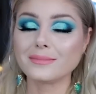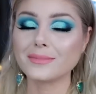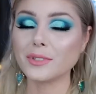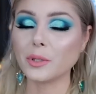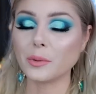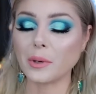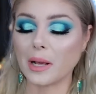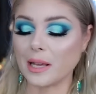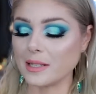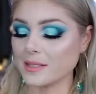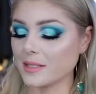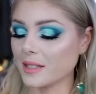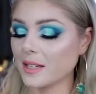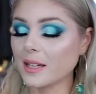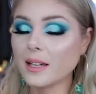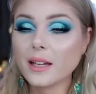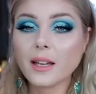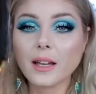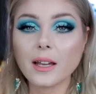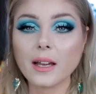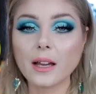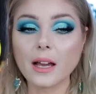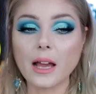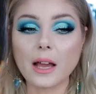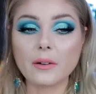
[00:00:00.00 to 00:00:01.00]
Don't ask.
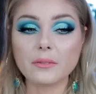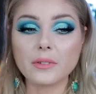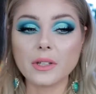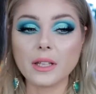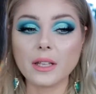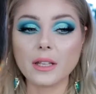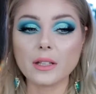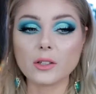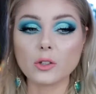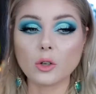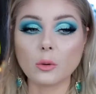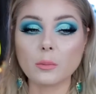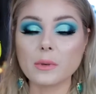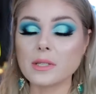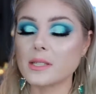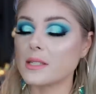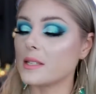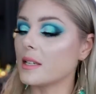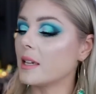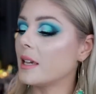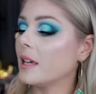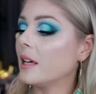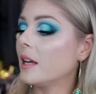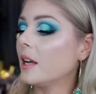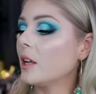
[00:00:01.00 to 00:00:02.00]
I have the
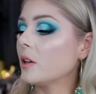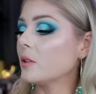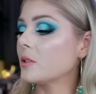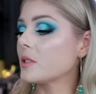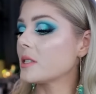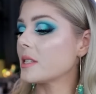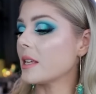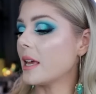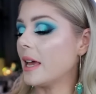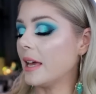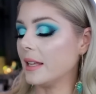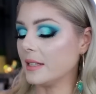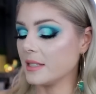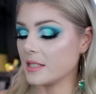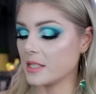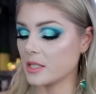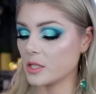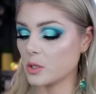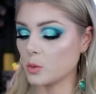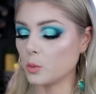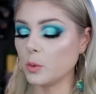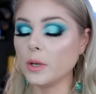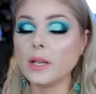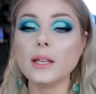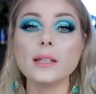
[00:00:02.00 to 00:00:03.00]
Thomas Sekelius and
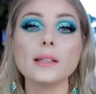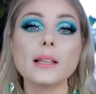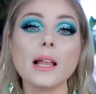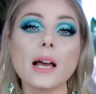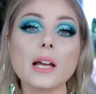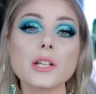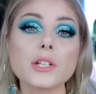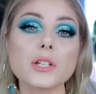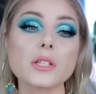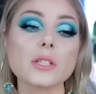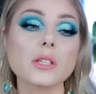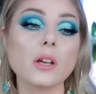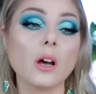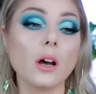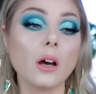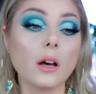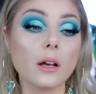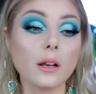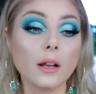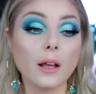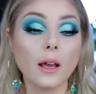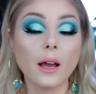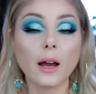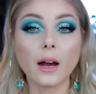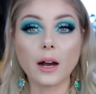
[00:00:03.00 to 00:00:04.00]
Swede lashes
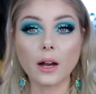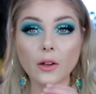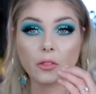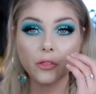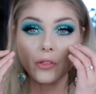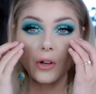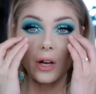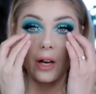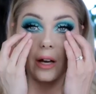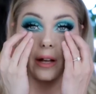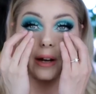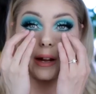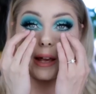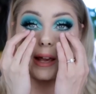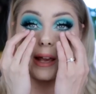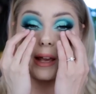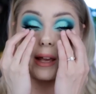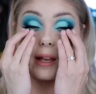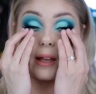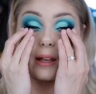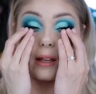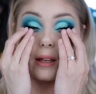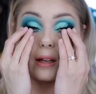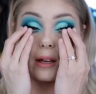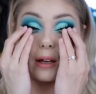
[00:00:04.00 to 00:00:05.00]
on. I thought
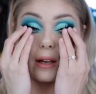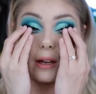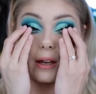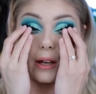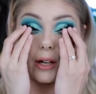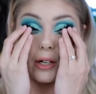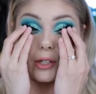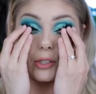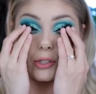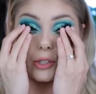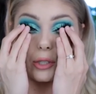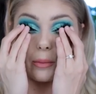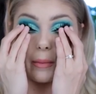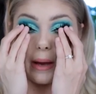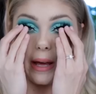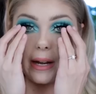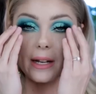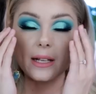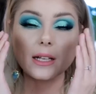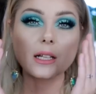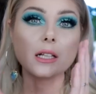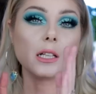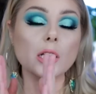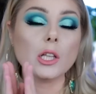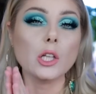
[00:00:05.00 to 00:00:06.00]
a, a
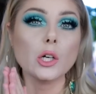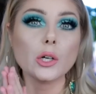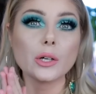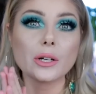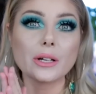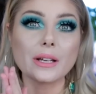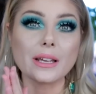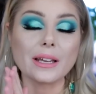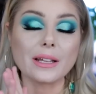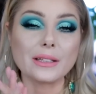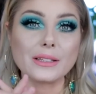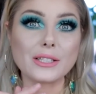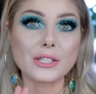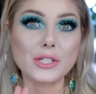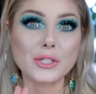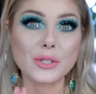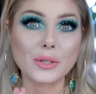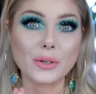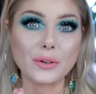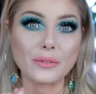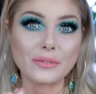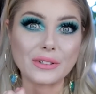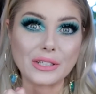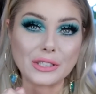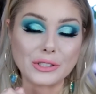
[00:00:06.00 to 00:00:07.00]
dramatic look
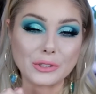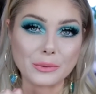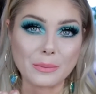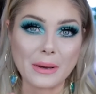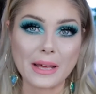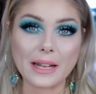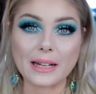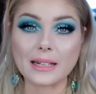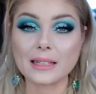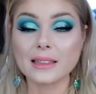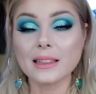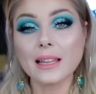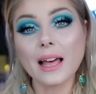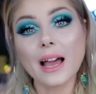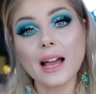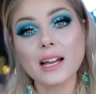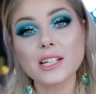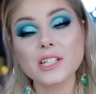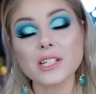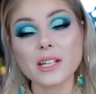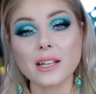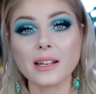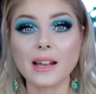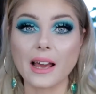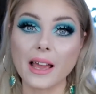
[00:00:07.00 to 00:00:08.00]
deserved a dramatic
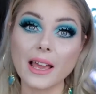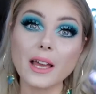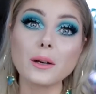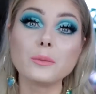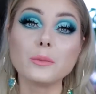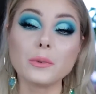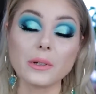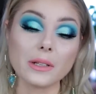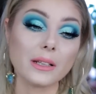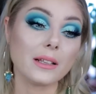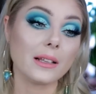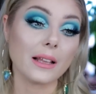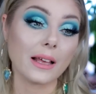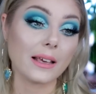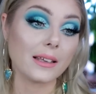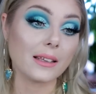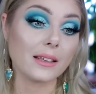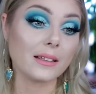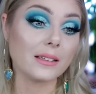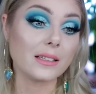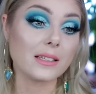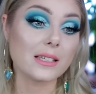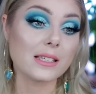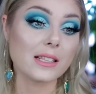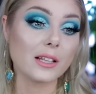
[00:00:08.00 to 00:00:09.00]
lash, and I am really
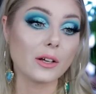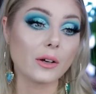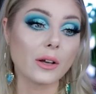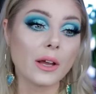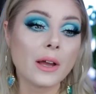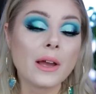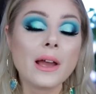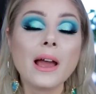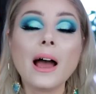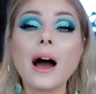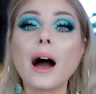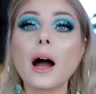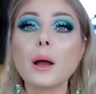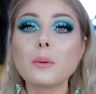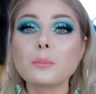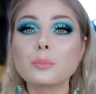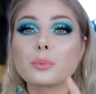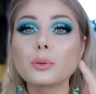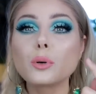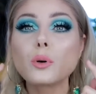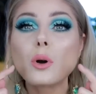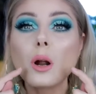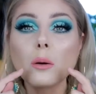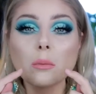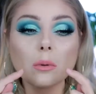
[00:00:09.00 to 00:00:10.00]
liking this look. I'm
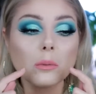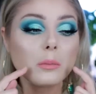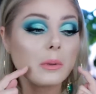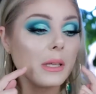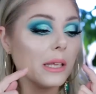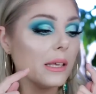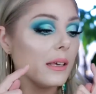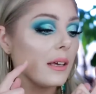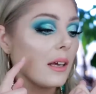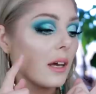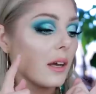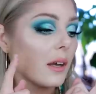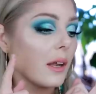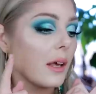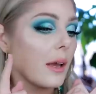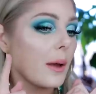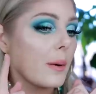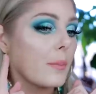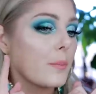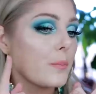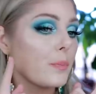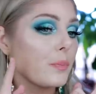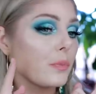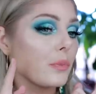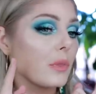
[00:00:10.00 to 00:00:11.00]
probably
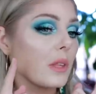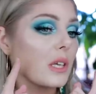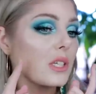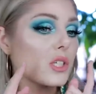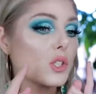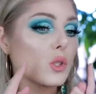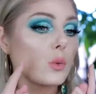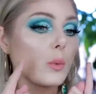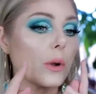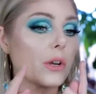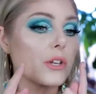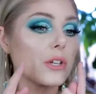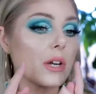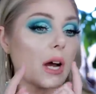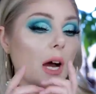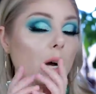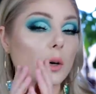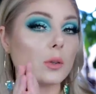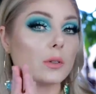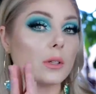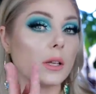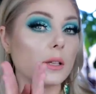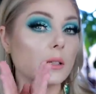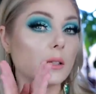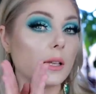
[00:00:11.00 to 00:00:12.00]
gonna switch
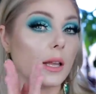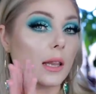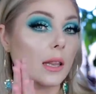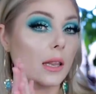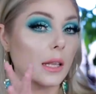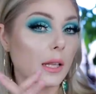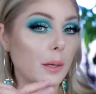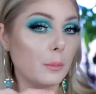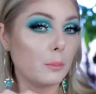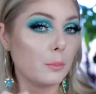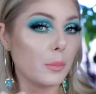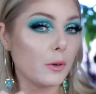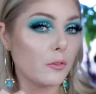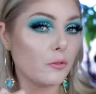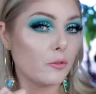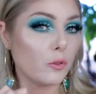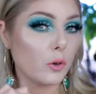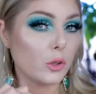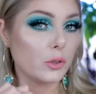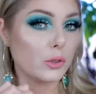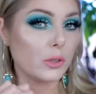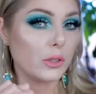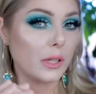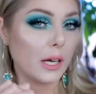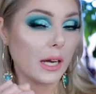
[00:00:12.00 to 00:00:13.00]
out the lip
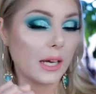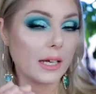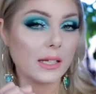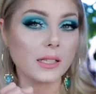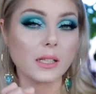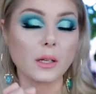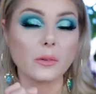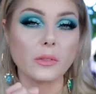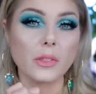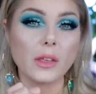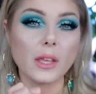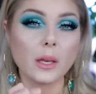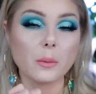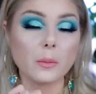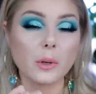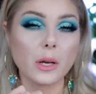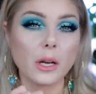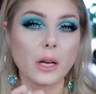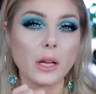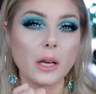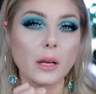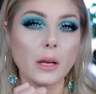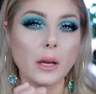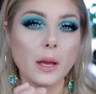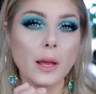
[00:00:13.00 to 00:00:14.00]
for tonight. I think I'm
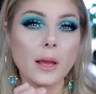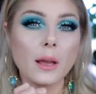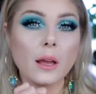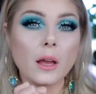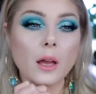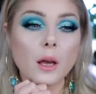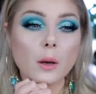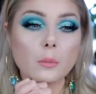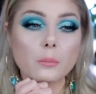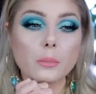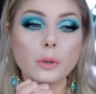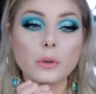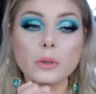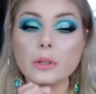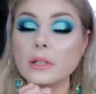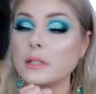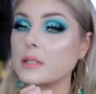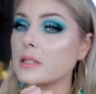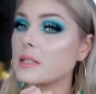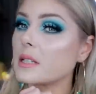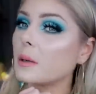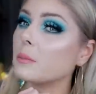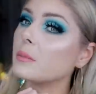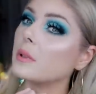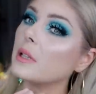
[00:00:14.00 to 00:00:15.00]
gonna pull
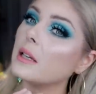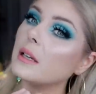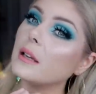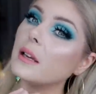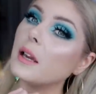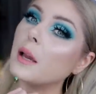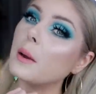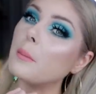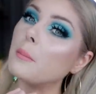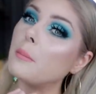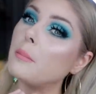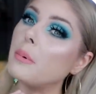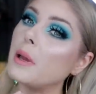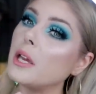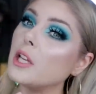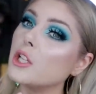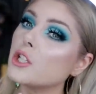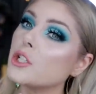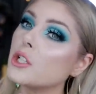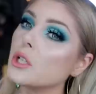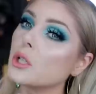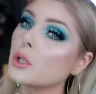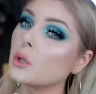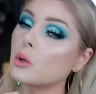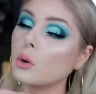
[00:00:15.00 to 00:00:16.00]
in something
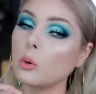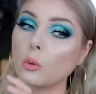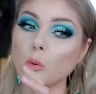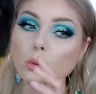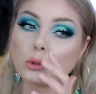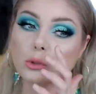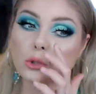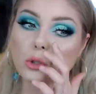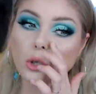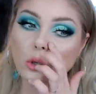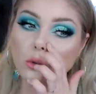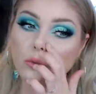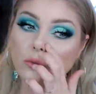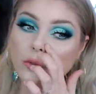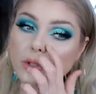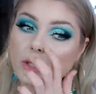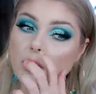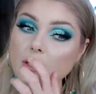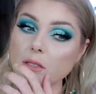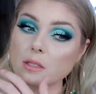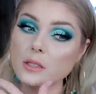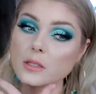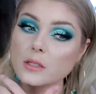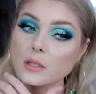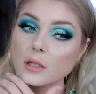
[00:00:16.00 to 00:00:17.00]
beigey cool tone for
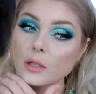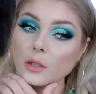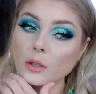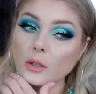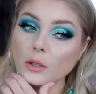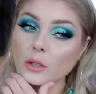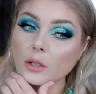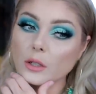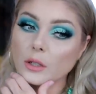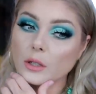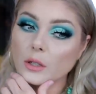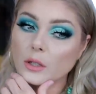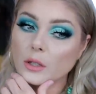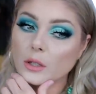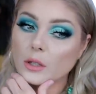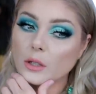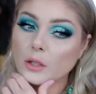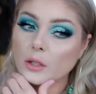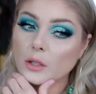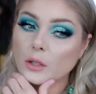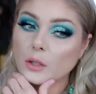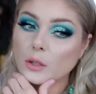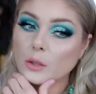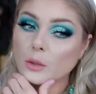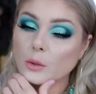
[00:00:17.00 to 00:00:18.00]
this look.
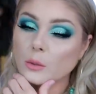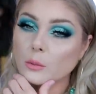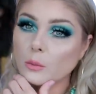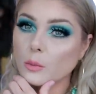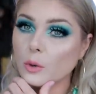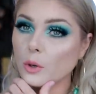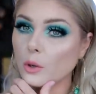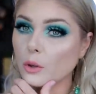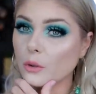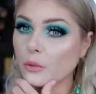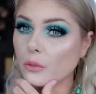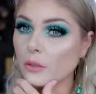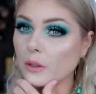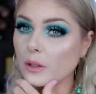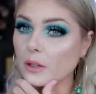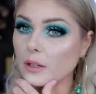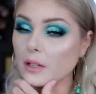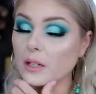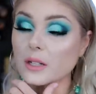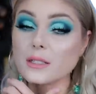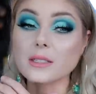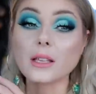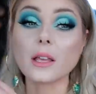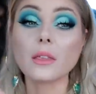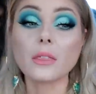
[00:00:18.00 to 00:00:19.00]
What do you think?
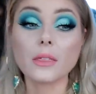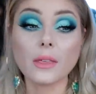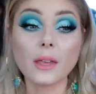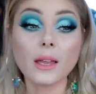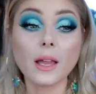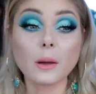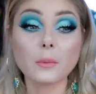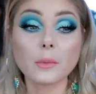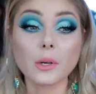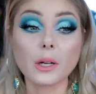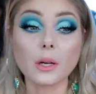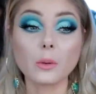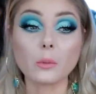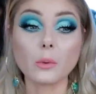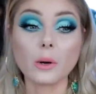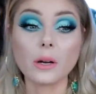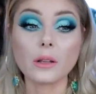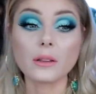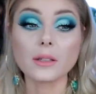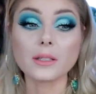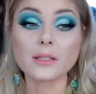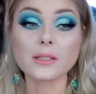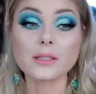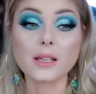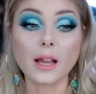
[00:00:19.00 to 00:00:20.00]
Because I think I'm gonna
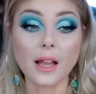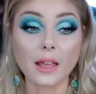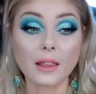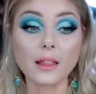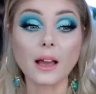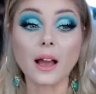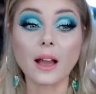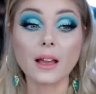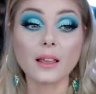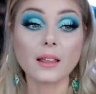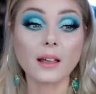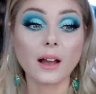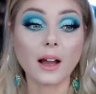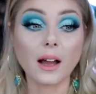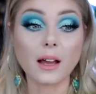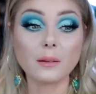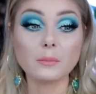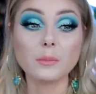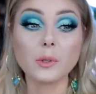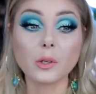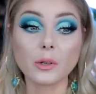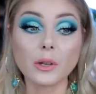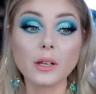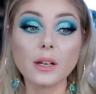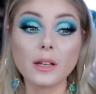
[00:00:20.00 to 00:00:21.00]
wear this. I, I,
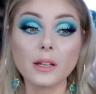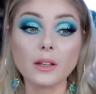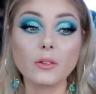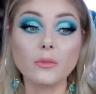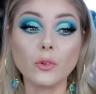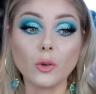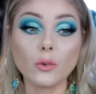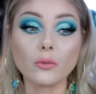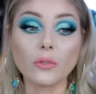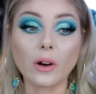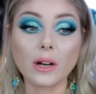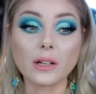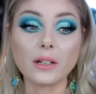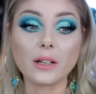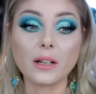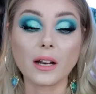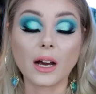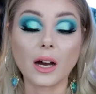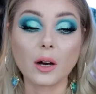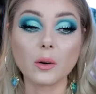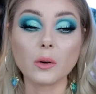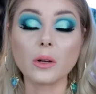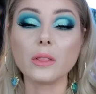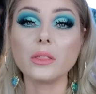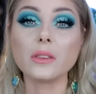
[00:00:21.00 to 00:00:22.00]
I'm looking at the viewfinder
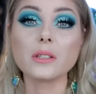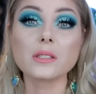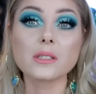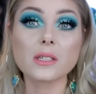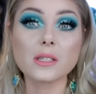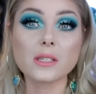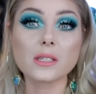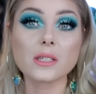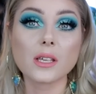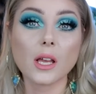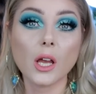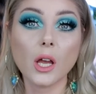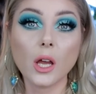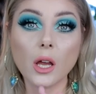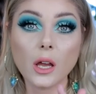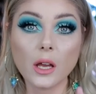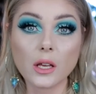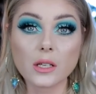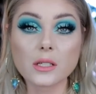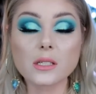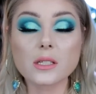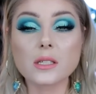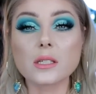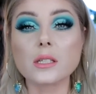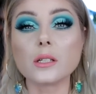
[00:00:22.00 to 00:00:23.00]
now, and this is
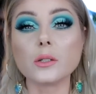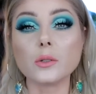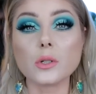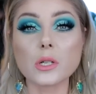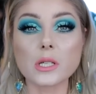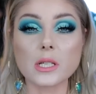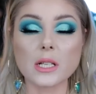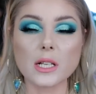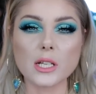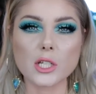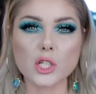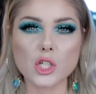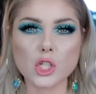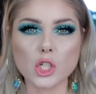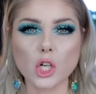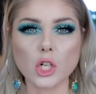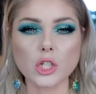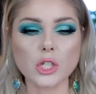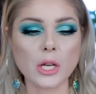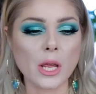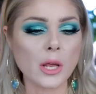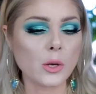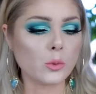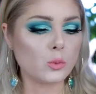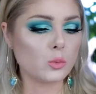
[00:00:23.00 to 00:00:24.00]
seriously
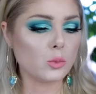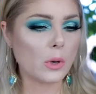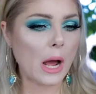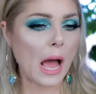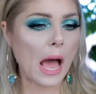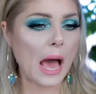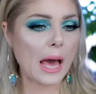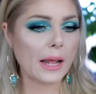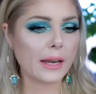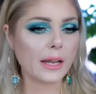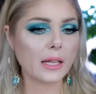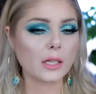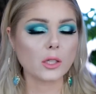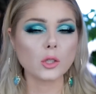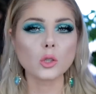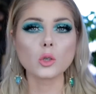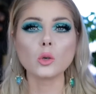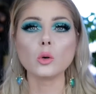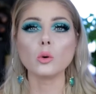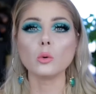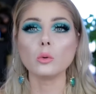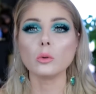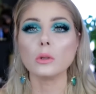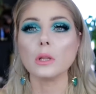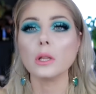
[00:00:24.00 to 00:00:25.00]
such a rad and
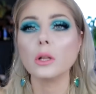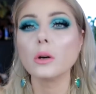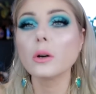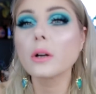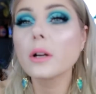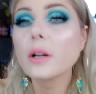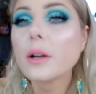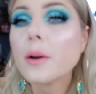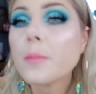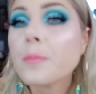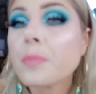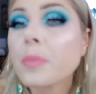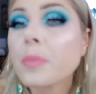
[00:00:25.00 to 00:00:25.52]
cool look.